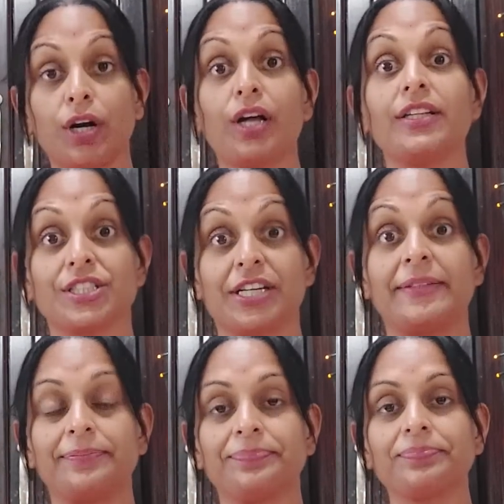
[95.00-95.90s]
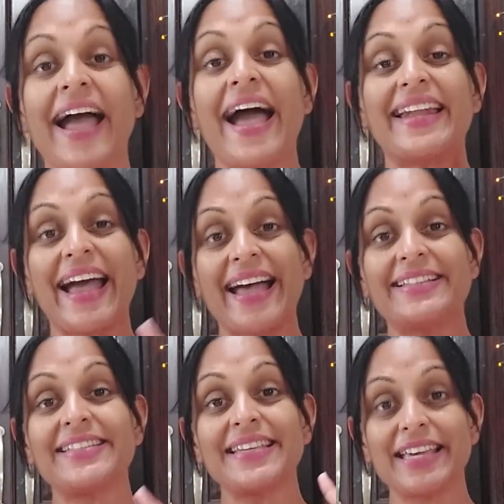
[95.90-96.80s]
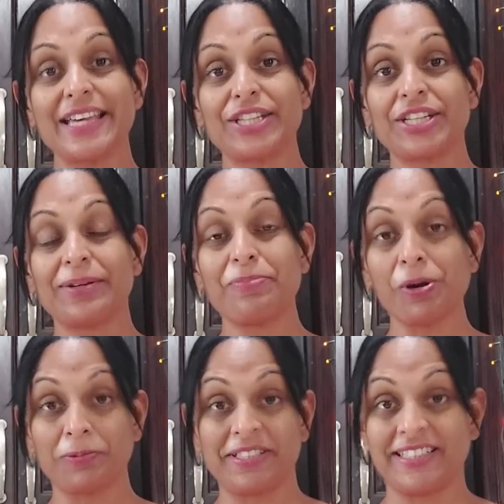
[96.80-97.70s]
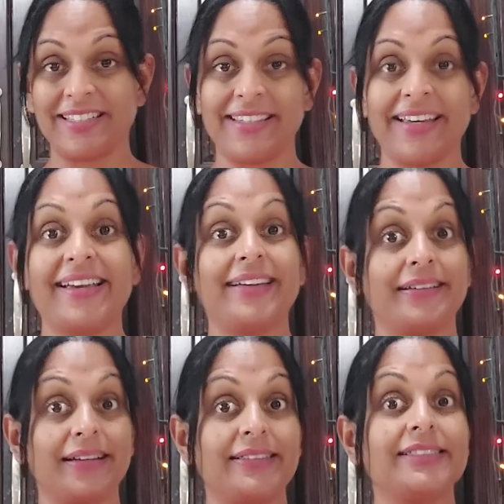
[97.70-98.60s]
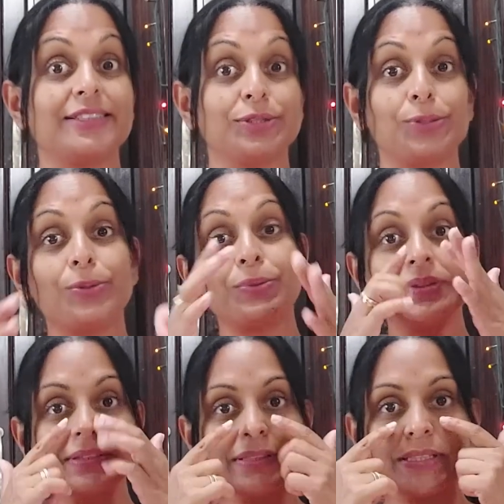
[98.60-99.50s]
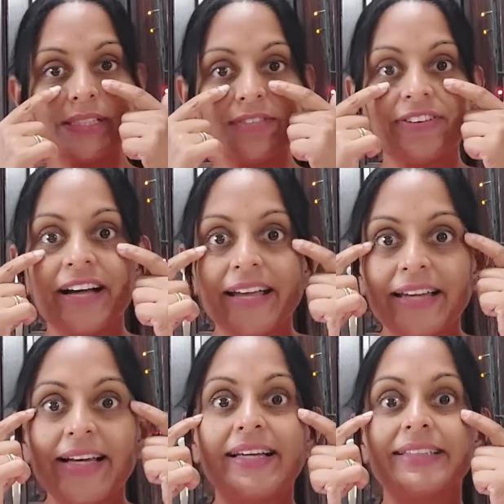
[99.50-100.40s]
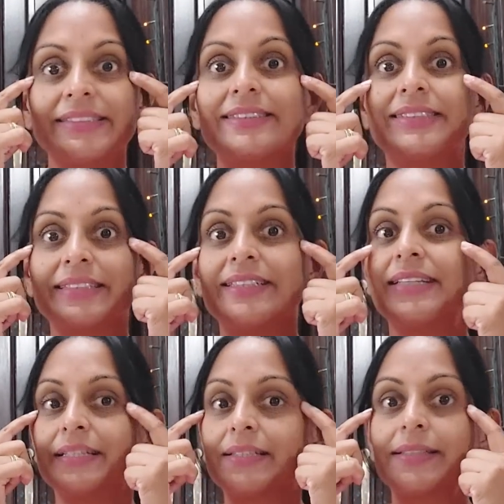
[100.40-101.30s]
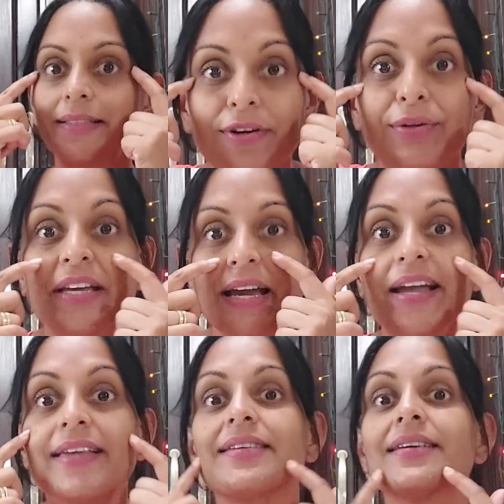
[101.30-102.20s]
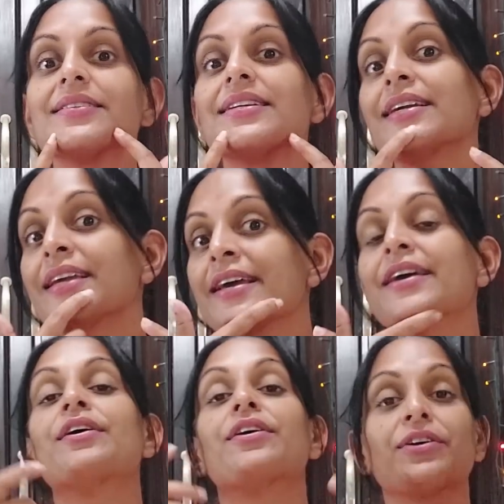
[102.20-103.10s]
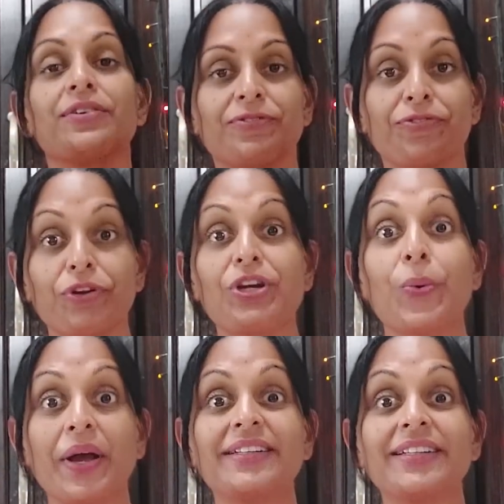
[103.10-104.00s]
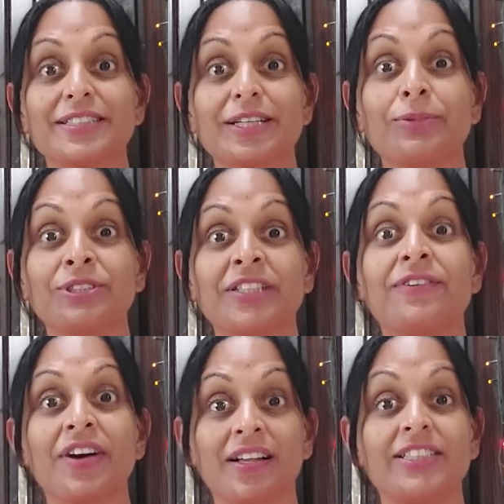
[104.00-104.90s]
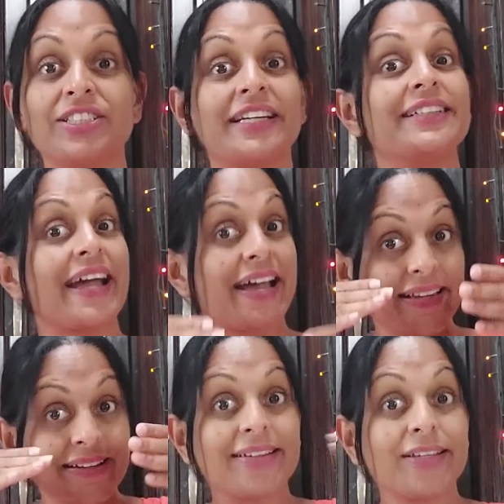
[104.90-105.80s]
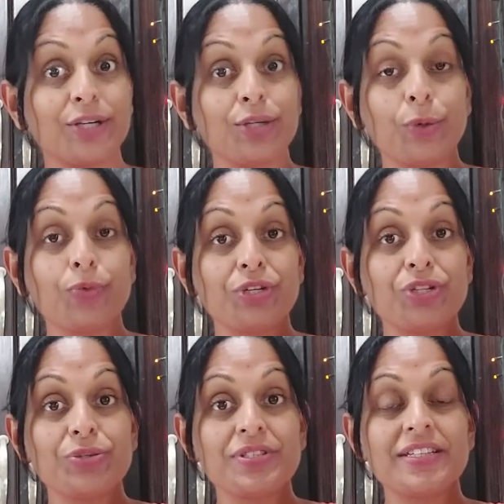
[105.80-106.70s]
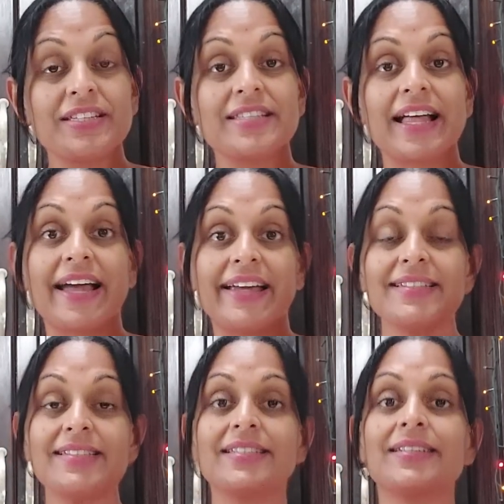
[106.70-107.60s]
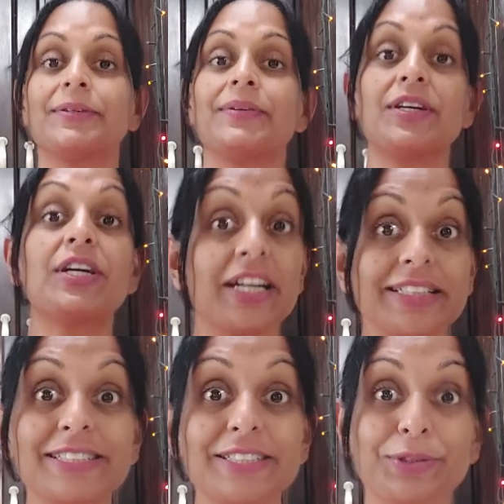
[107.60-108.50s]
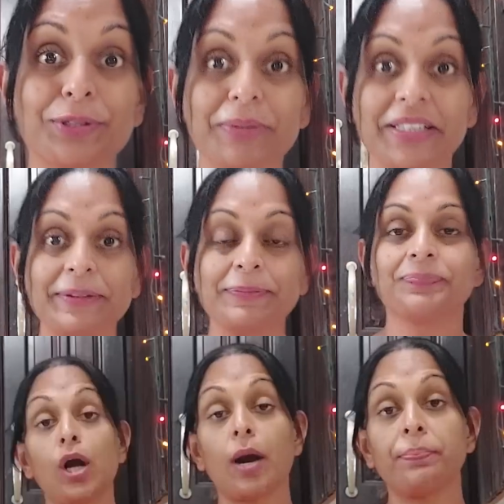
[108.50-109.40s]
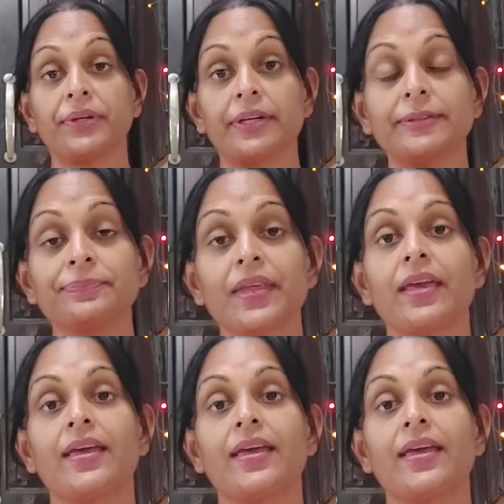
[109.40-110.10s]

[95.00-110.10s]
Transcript: collagen, an anti-aging property, Yes, you know the little fine lines and things that are on the eyes and things. Frequent consumption of collagen can, you know, reduce these lines considerably. Copper,